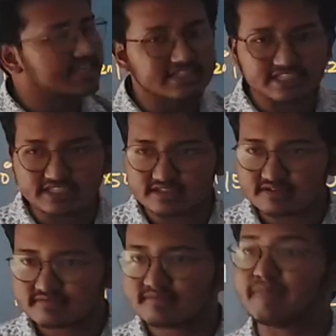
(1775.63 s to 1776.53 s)
degree
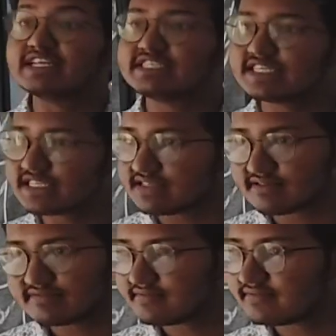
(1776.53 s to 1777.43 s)
Celsius.
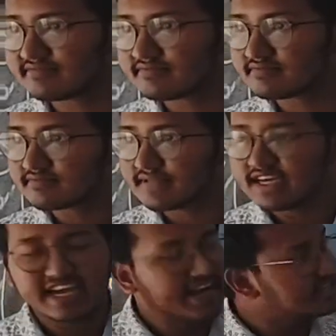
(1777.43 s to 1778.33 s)

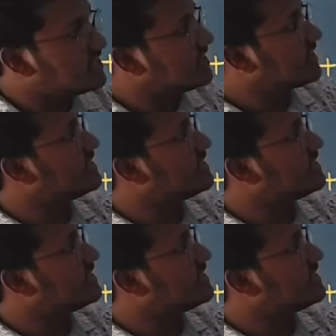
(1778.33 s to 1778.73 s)
It is